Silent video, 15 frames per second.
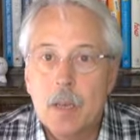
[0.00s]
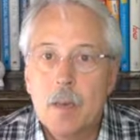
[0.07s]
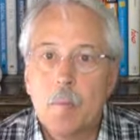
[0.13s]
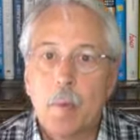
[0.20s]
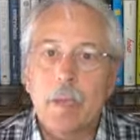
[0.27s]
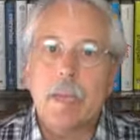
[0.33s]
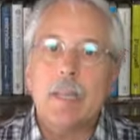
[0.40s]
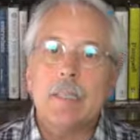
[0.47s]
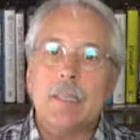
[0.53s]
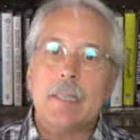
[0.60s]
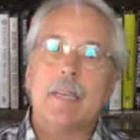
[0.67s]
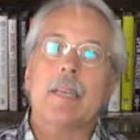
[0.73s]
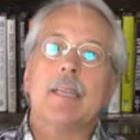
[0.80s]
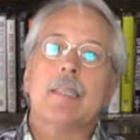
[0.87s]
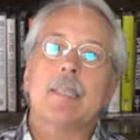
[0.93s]
McKinsey
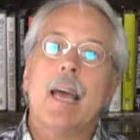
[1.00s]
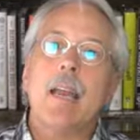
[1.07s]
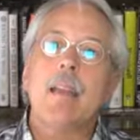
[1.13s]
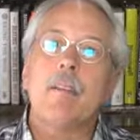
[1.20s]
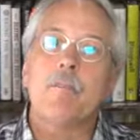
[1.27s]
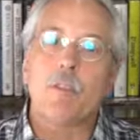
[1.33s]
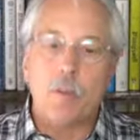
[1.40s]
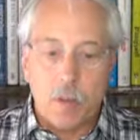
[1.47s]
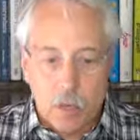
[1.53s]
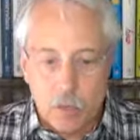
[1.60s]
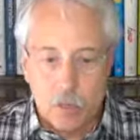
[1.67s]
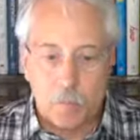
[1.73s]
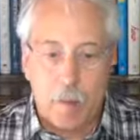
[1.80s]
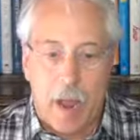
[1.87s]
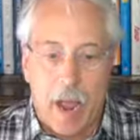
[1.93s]
did a study a few
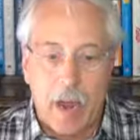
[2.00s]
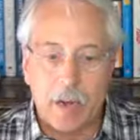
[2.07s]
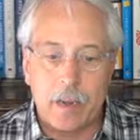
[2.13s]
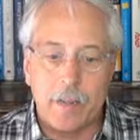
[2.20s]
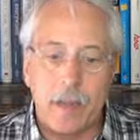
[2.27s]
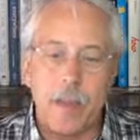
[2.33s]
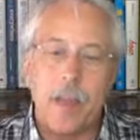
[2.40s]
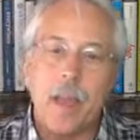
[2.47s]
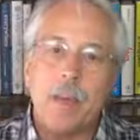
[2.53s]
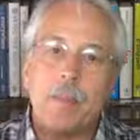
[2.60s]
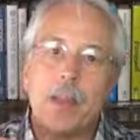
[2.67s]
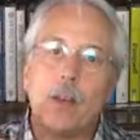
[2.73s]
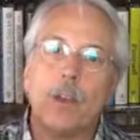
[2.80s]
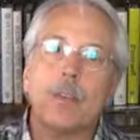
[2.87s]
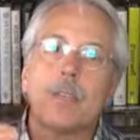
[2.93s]
years back, and
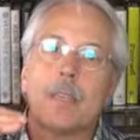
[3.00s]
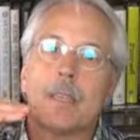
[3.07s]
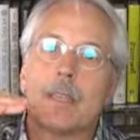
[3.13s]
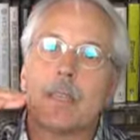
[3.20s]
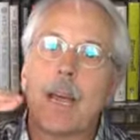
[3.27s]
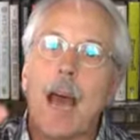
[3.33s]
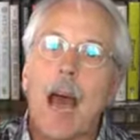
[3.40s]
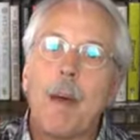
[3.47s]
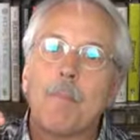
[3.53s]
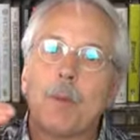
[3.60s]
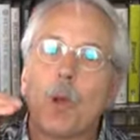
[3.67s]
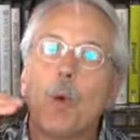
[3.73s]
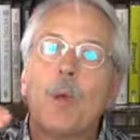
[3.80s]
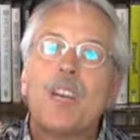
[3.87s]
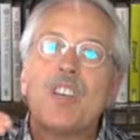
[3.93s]
they looked at the top
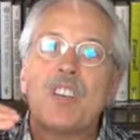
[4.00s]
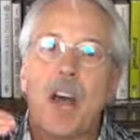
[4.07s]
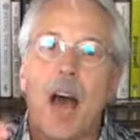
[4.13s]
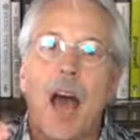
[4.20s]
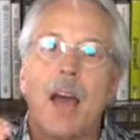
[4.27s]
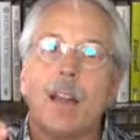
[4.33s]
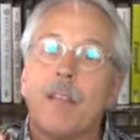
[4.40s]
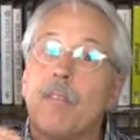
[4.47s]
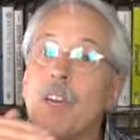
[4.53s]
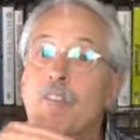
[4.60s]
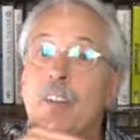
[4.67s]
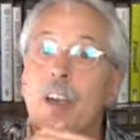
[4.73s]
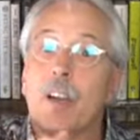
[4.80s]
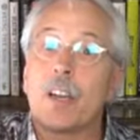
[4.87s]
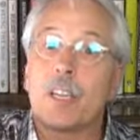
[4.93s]
quintile of
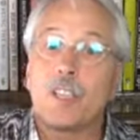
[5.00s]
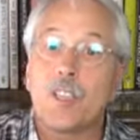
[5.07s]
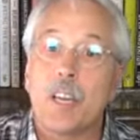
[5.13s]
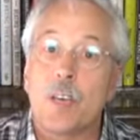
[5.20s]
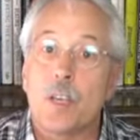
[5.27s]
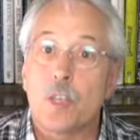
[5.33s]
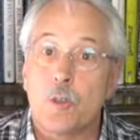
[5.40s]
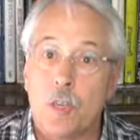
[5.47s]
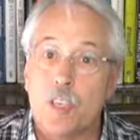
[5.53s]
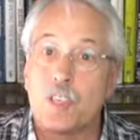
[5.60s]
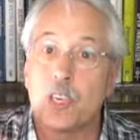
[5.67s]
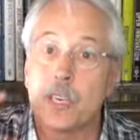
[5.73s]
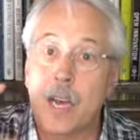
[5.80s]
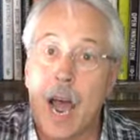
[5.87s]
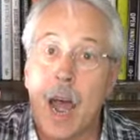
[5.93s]
various industries,
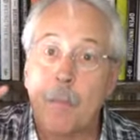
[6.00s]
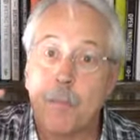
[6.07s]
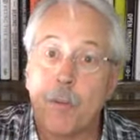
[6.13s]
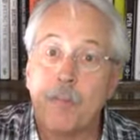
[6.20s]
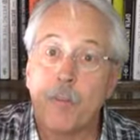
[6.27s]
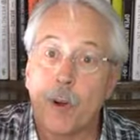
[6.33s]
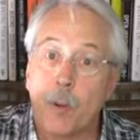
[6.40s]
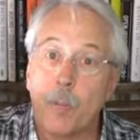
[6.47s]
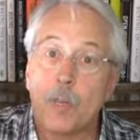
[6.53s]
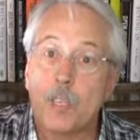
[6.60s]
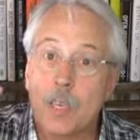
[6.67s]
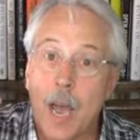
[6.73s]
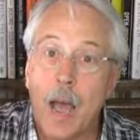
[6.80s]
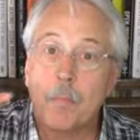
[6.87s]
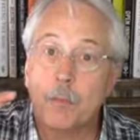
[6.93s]
the top performers,
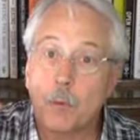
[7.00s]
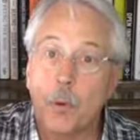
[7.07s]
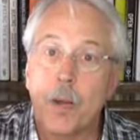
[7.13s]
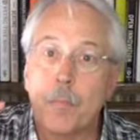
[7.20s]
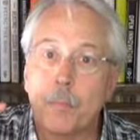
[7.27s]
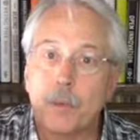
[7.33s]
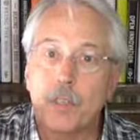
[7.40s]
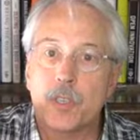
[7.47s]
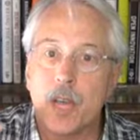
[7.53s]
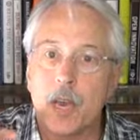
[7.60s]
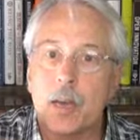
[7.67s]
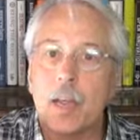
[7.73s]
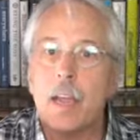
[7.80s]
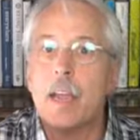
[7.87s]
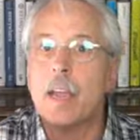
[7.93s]
top
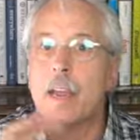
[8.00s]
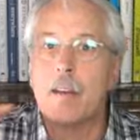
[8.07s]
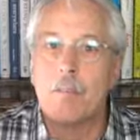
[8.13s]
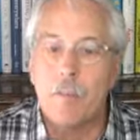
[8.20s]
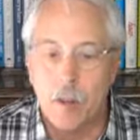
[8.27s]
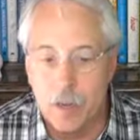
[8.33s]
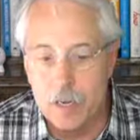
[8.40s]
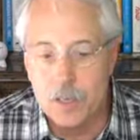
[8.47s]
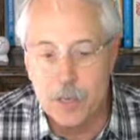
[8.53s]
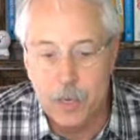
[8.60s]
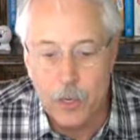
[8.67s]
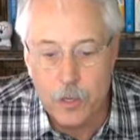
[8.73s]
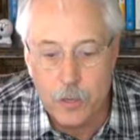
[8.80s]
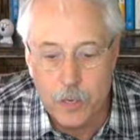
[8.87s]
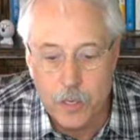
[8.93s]
20% in various
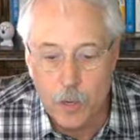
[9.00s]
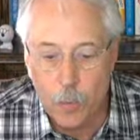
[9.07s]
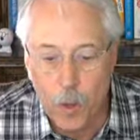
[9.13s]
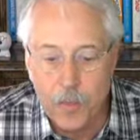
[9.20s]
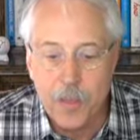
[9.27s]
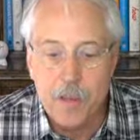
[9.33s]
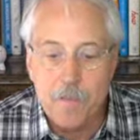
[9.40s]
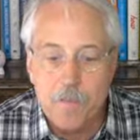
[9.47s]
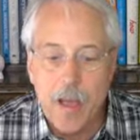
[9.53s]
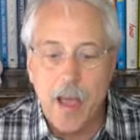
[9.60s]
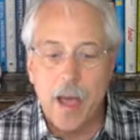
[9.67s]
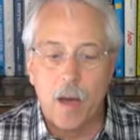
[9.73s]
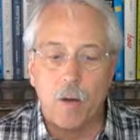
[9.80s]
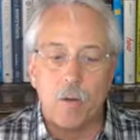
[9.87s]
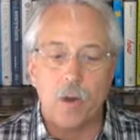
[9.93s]
industries, and what they
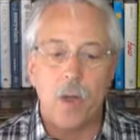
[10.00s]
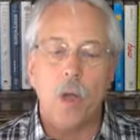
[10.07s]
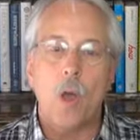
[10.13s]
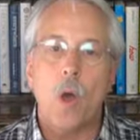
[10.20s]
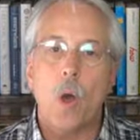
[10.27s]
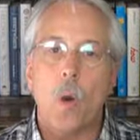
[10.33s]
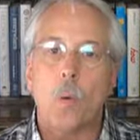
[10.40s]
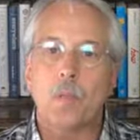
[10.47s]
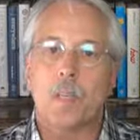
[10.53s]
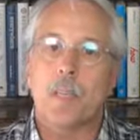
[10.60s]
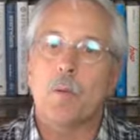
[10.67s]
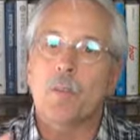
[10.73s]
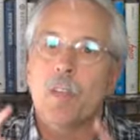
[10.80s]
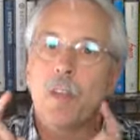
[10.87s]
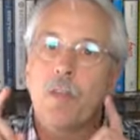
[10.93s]
found was that
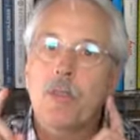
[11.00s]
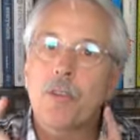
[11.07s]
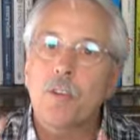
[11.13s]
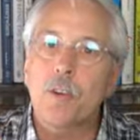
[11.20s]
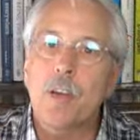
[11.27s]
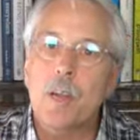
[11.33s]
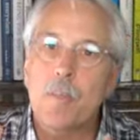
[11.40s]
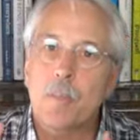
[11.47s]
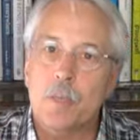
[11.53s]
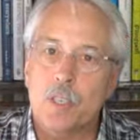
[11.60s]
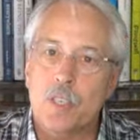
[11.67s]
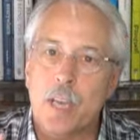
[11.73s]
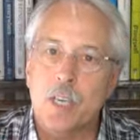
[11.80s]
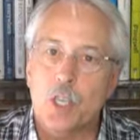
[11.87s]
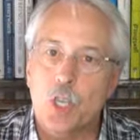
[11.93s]
there was a
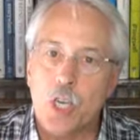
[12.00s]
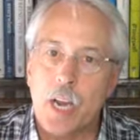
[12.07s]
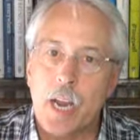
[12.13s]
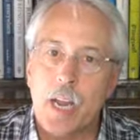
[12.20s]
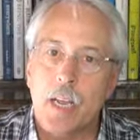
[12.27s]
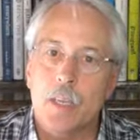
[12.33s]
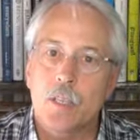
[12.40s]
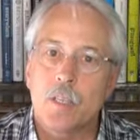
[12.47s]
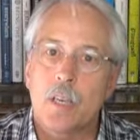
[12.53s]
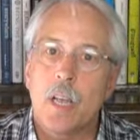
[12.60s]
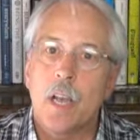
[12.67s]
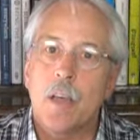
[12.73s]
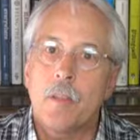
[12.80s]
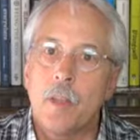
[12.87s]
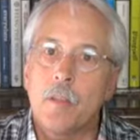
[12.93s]
30% chance
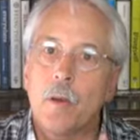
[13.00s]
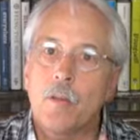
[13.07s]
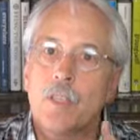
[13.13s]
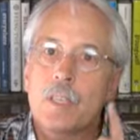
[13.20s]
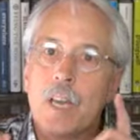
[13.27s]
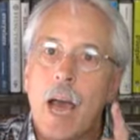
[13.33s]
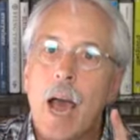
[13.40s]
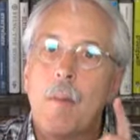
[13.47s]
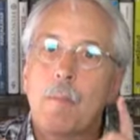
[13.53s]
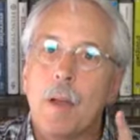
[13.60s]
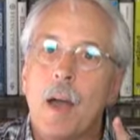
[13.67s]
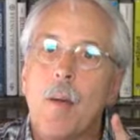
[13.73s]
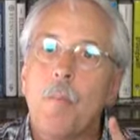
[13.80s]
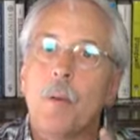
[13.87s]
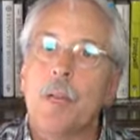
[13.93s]
that those top
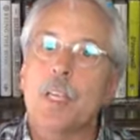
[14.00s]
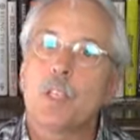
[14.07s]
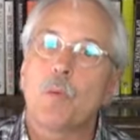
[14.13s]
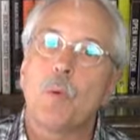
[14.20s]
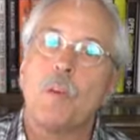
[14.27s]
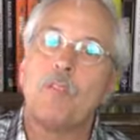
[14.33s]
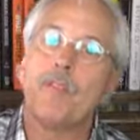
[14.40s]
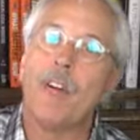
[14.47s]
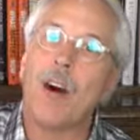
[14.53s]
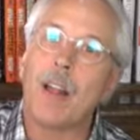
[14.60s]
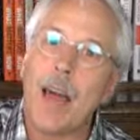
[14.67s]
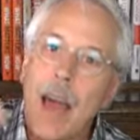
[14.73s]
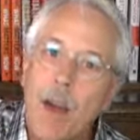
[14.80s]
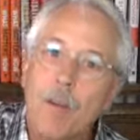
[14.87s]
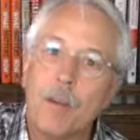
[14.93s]
companies would fall
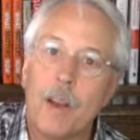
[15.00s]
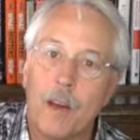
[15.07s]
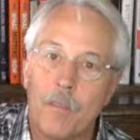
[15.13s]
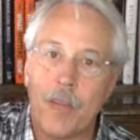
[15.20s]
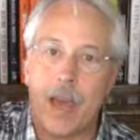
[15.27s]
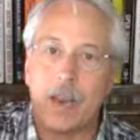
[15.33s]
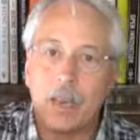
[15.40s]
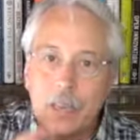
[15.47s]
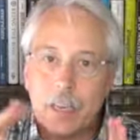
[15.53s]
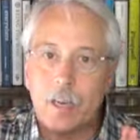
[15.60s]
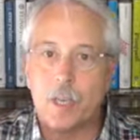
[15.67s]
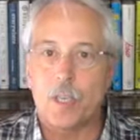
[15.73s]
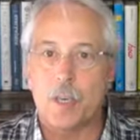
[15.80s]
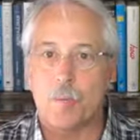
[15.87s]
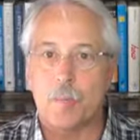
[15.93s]
out of that
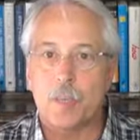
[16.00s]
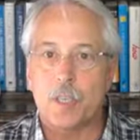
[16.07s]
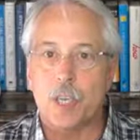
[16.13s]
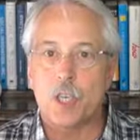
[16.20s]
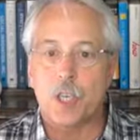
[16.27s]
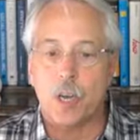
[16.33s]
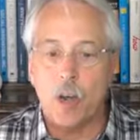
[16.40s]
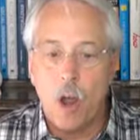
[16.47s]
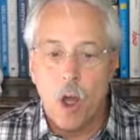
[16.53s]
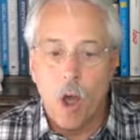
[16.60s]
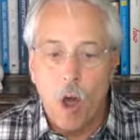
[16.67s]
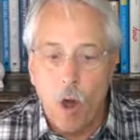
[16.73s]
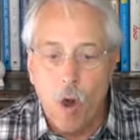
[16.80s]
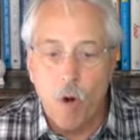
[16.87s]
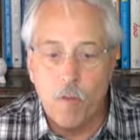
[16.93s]
leadership position
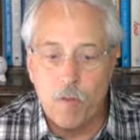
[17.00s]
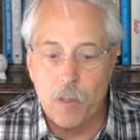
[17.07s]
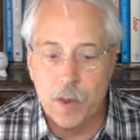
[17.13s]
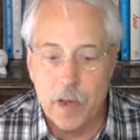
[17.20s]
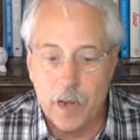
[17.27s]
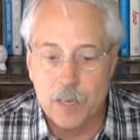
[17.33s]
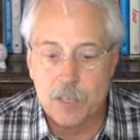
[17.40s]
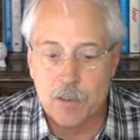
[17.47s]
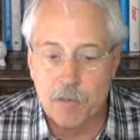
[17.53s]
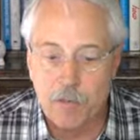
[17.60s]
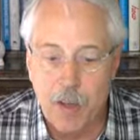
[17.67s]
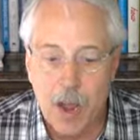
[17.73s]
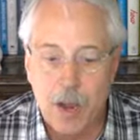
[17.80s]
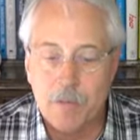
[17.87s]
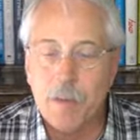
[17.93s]
over the next
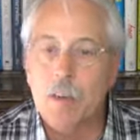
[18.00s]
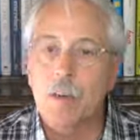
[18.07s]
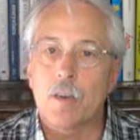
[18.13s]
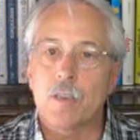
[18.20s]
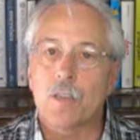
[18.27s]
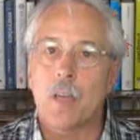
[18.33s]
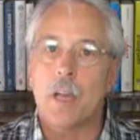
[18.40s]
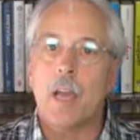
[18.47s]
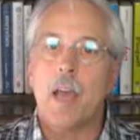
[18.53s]
5 years.